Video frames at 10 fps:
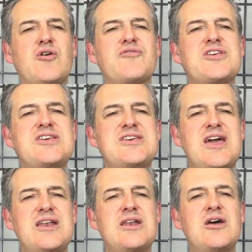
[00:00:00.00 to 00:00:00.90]
of the
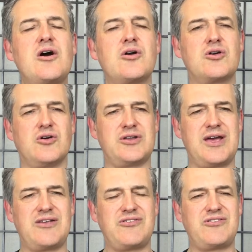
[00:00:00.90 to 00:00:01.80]
yin
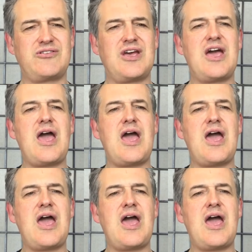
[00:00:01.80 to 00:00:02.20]
goddess